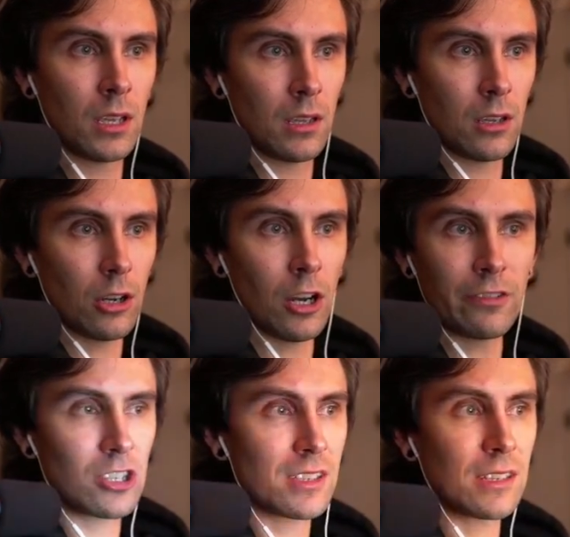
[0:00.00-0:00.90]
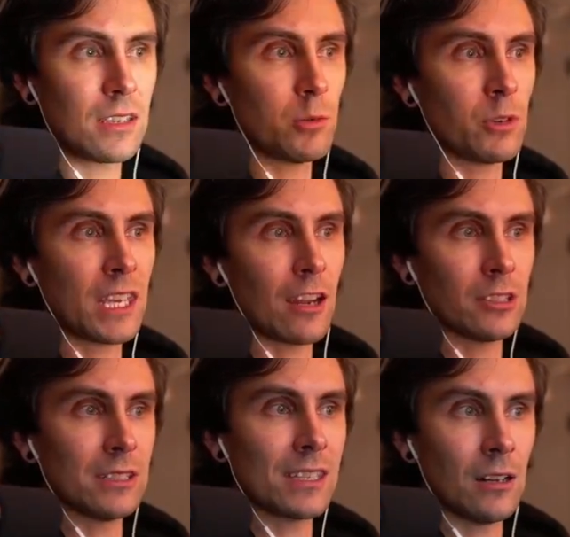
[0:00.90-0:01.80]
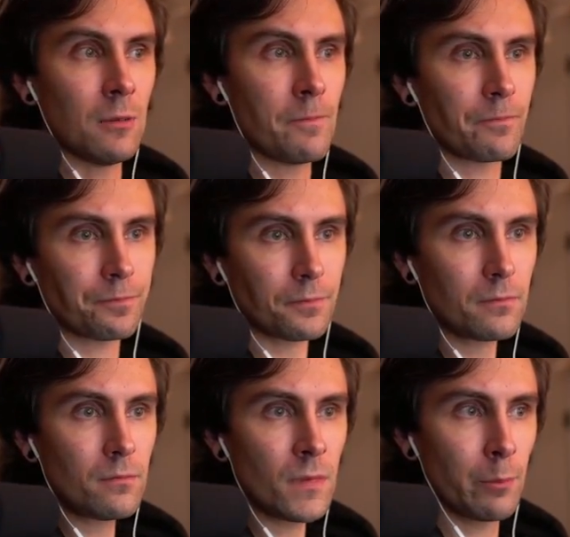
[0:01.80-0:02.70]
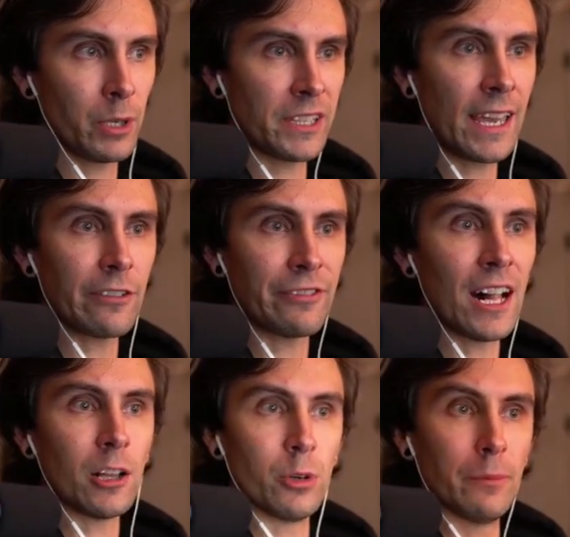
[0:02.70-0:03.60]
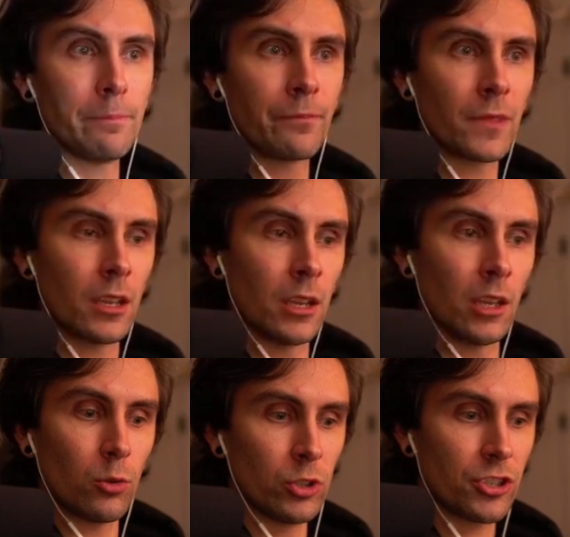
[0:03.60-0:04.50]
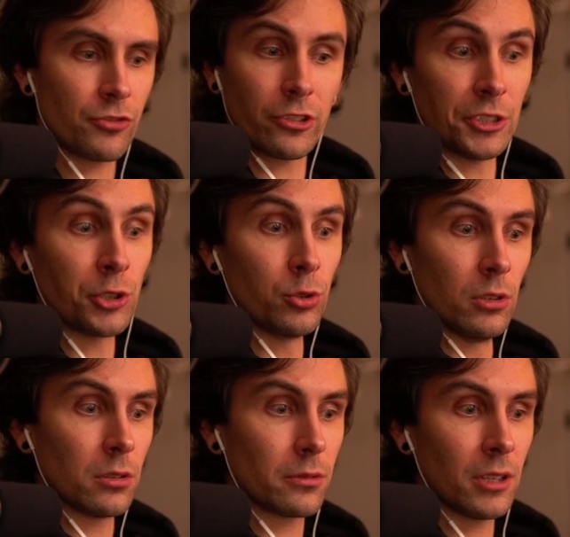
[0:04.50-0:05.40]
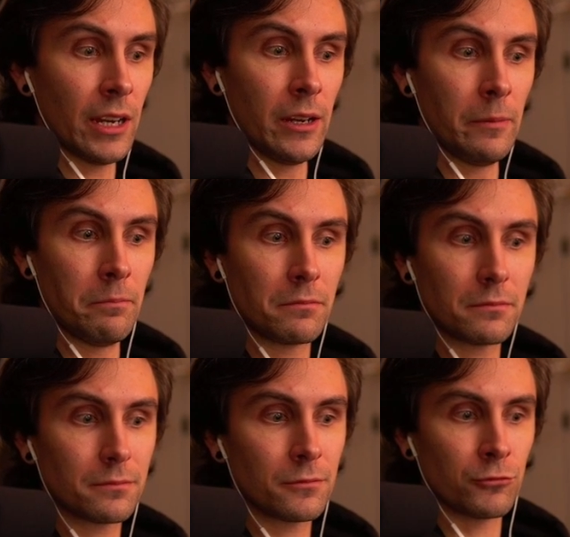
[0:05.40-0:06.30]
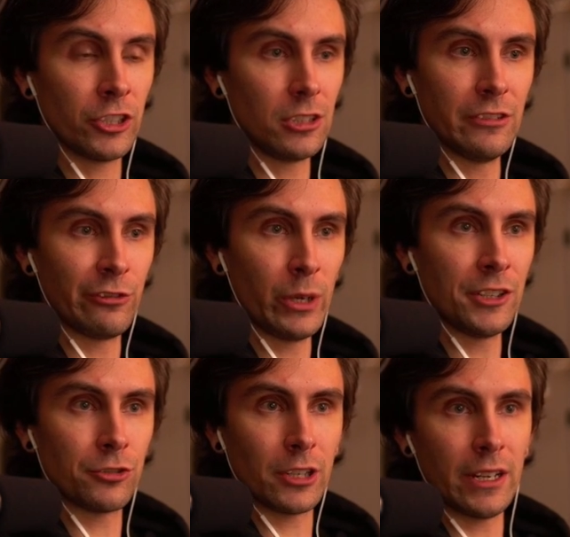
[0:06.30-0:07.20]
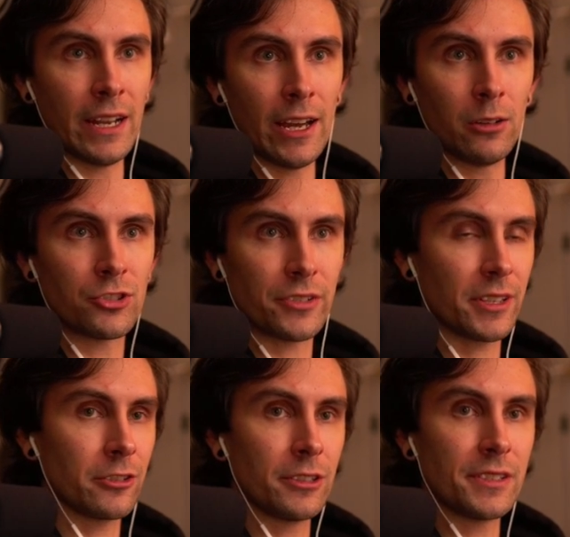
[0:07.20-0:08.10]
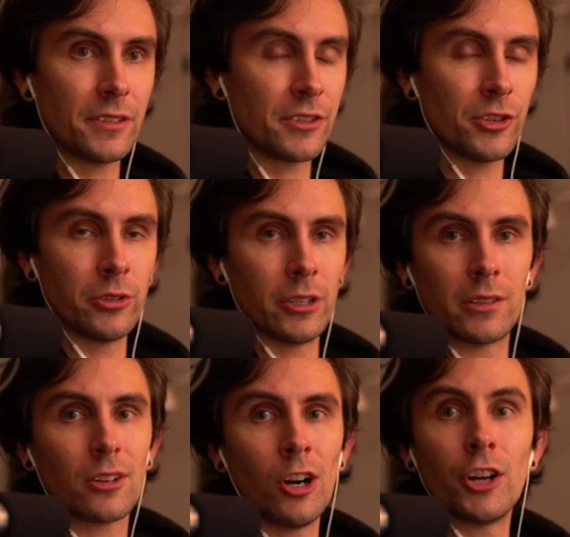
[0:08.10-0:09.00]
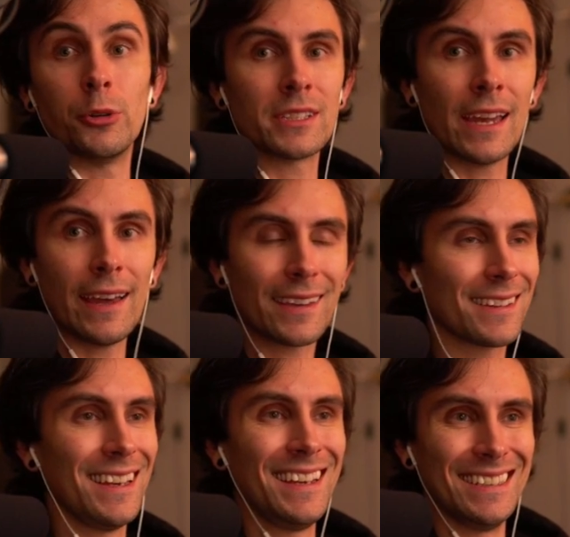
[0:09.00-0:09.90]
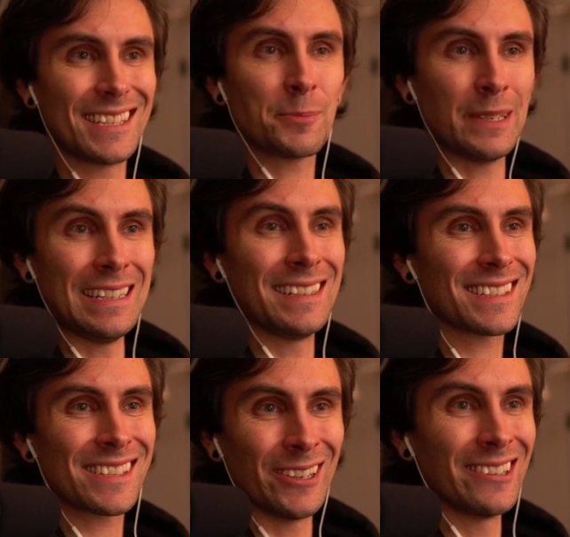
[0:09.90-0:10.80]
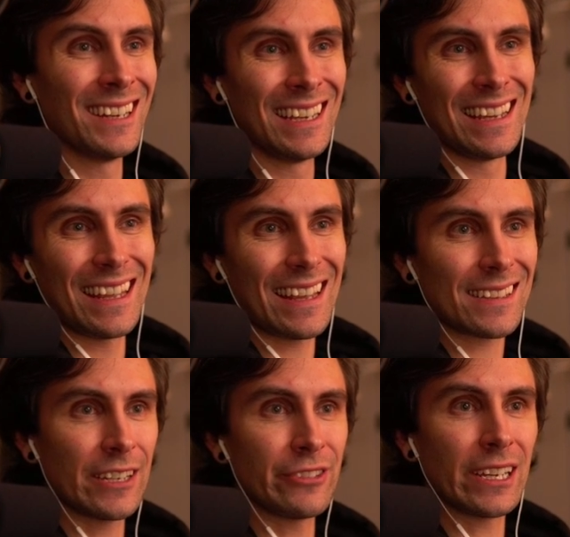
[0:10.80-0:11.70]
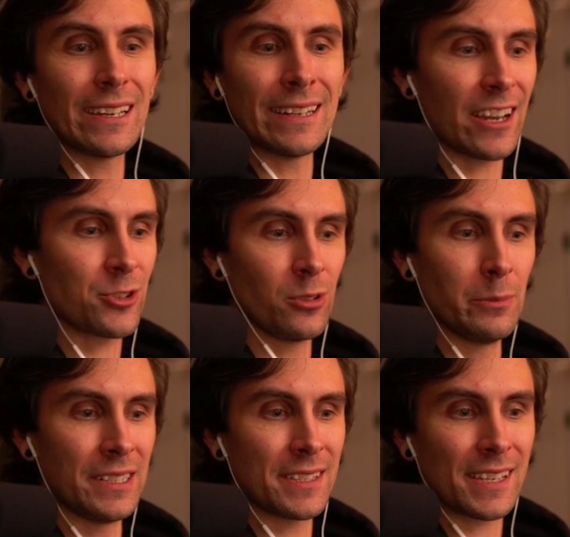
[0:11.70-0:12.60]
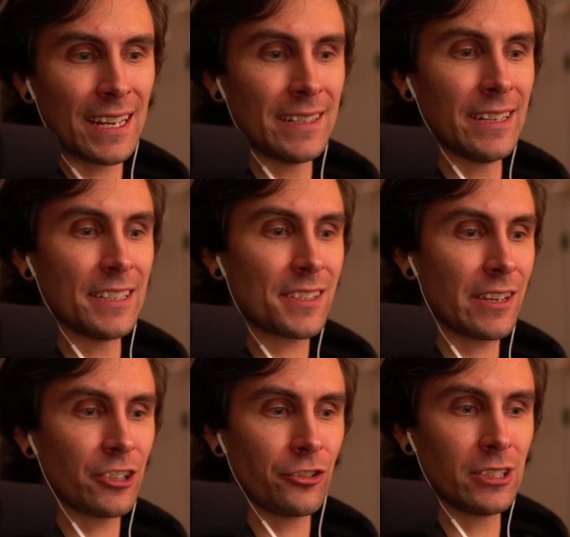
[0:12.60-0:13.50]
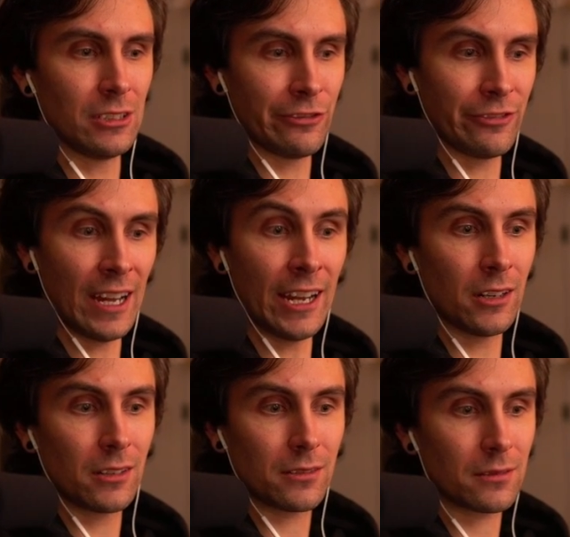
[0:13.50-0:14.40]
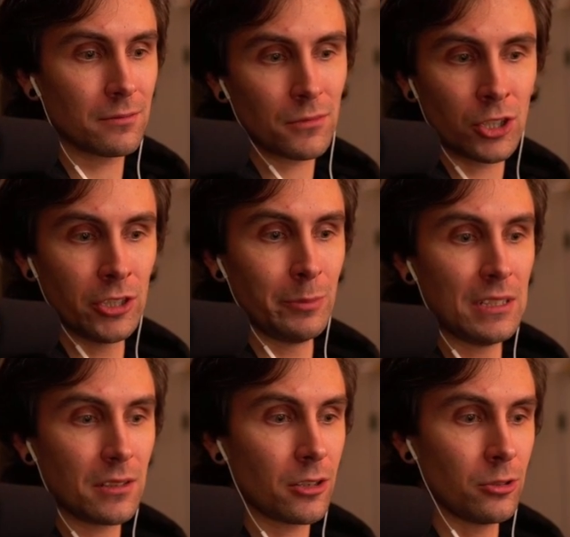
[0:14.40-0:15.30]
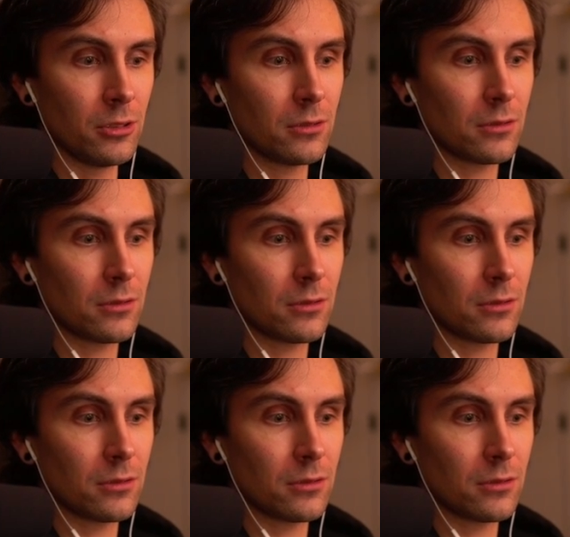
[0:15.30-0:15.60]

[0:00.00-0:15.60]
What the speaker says: off GCD. We can't really tell, but they get a follow-up, which is really cool. Riddle of Wind right now just increases your auto attack speed, so giving it an actual button's kind of nice. Giving Riddle of Fire could be cool